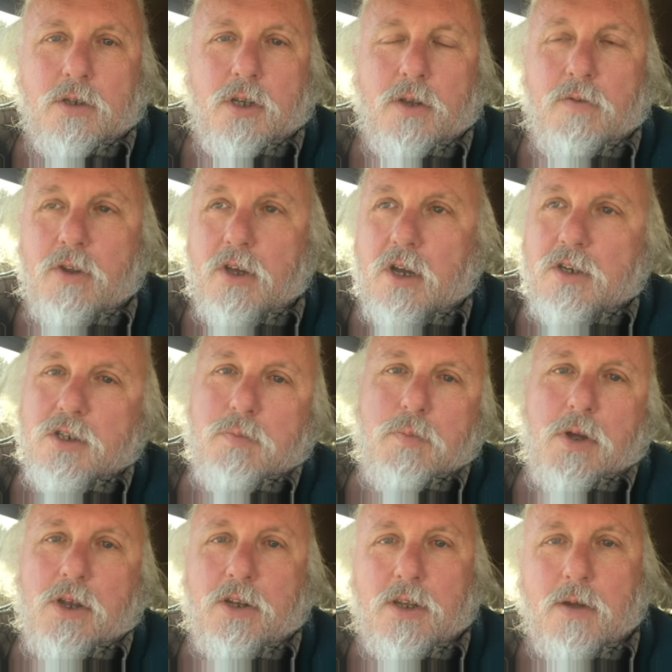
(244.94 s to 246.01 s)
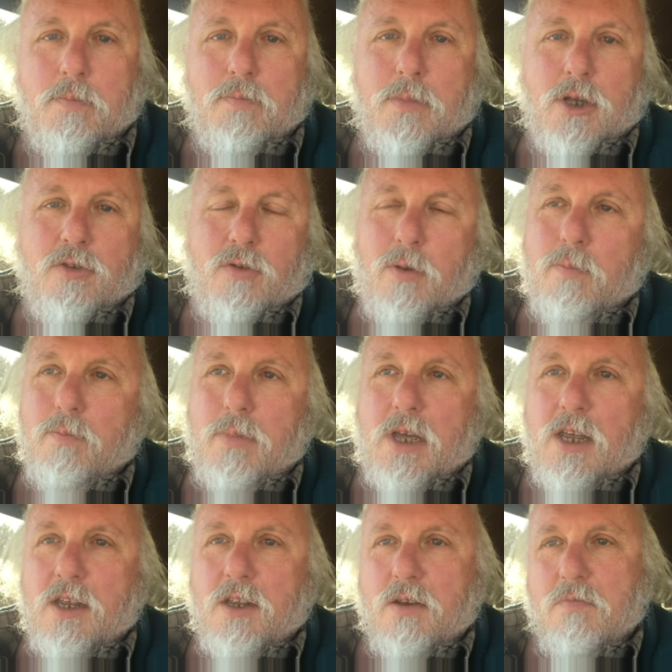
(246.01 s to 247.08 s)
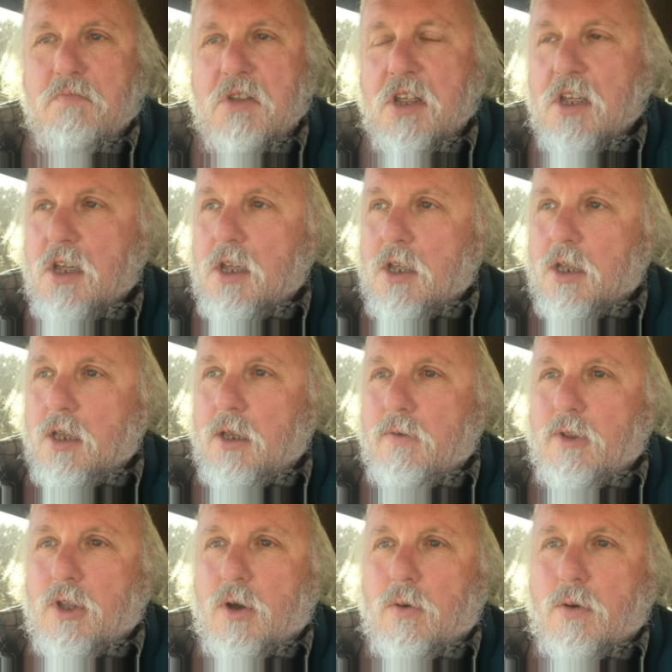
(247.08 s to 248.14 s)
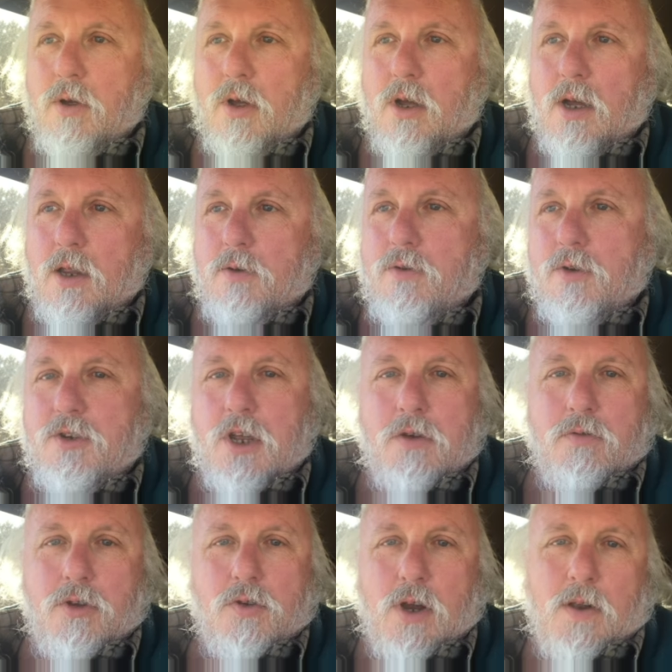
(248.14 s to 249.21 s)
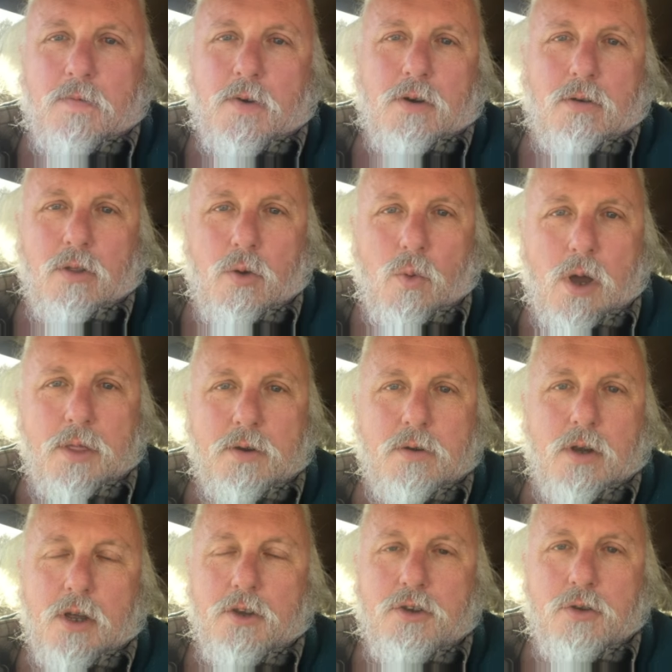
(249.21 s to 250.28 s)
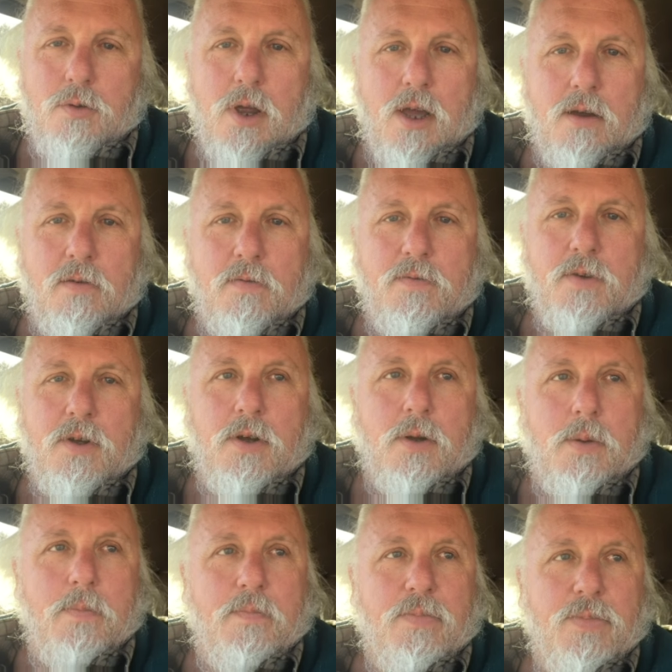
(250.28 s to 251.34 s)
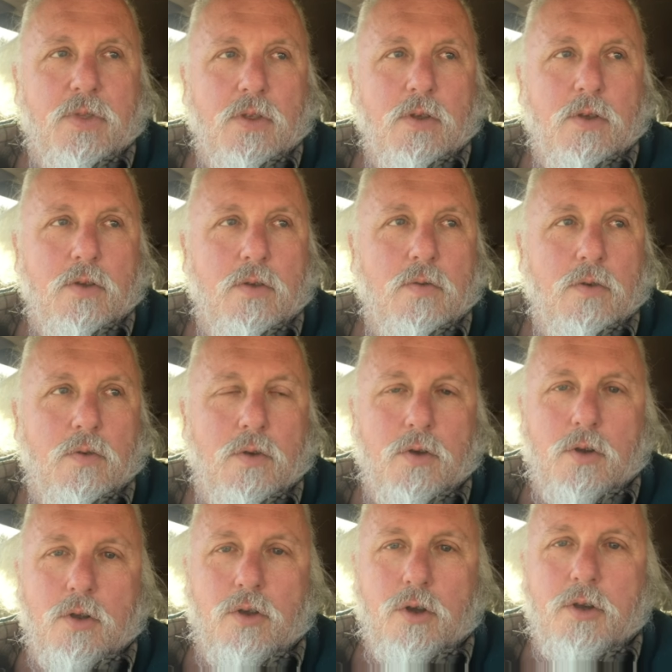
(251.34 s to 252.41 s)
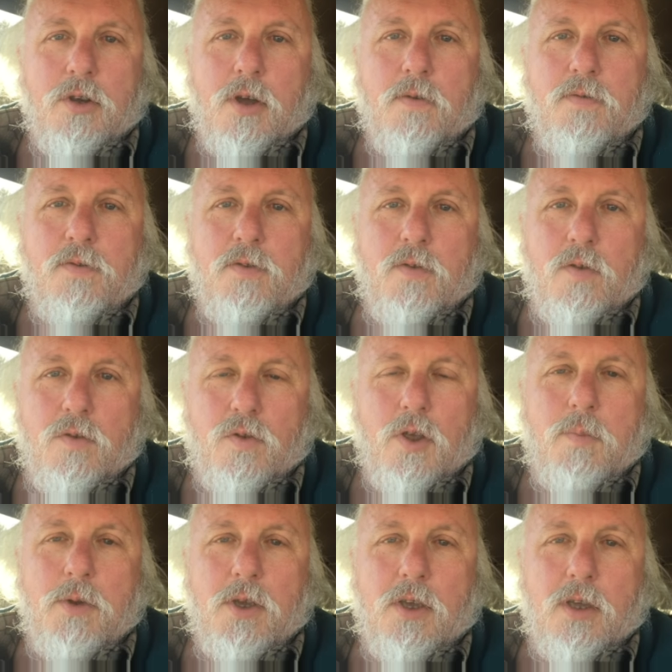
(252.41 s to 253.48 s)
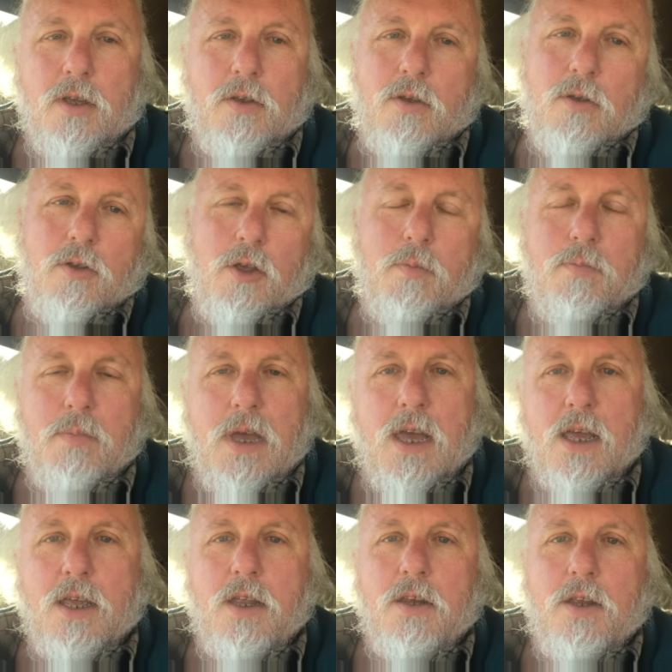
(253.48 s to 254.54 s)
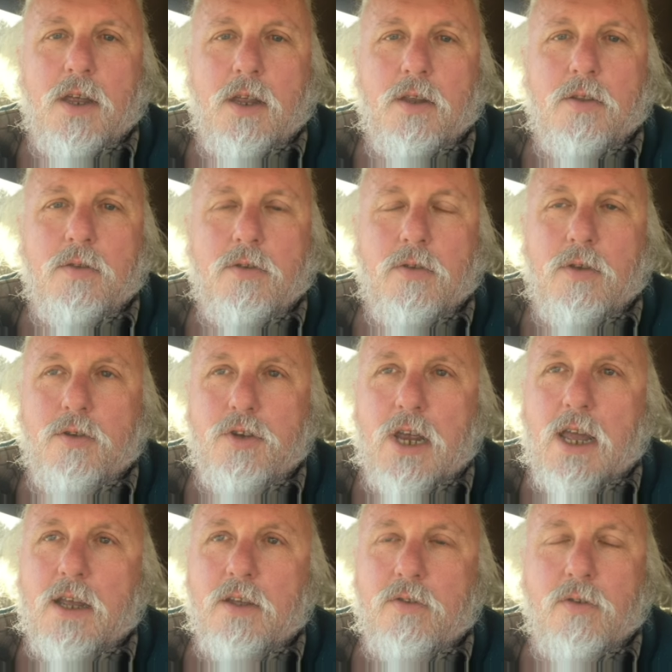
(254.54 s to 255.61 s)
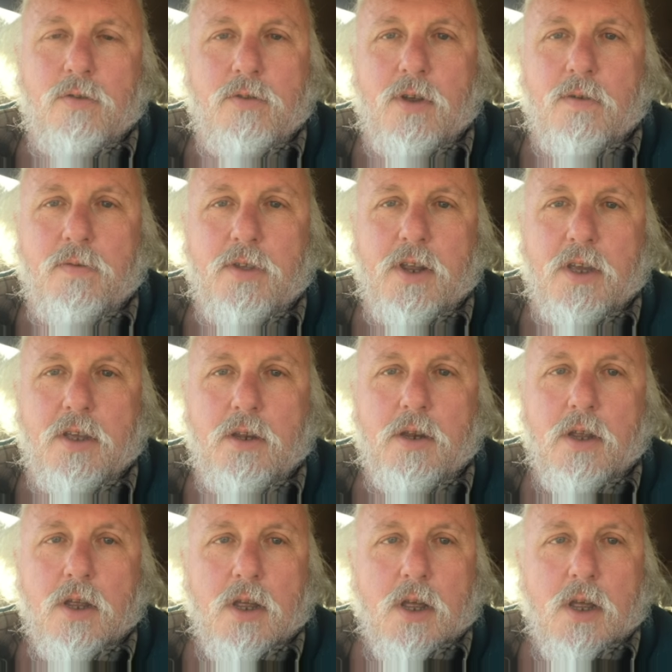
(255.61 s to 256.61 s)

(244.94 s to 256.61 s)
in the evening, I just bundled up in my sleeping bag. And even though I tr- generally try to follow the weather, I do have um, good enough sleeping sleeping bag and, and jackets and stuff that I can